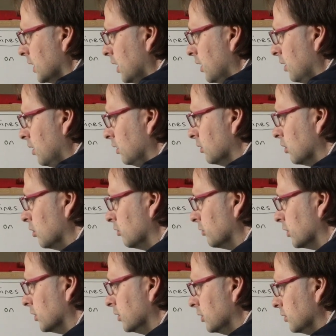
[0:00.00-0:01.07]
all
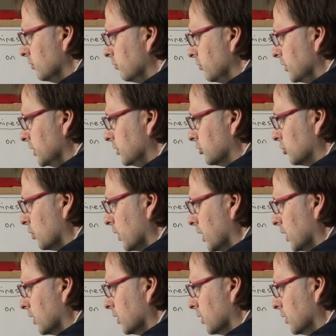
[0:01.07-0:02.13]
over v
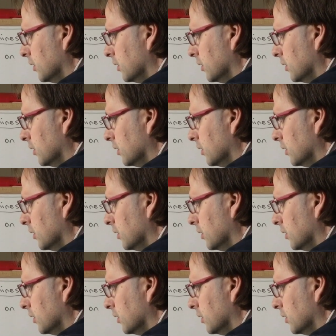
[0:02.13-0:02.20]
squared.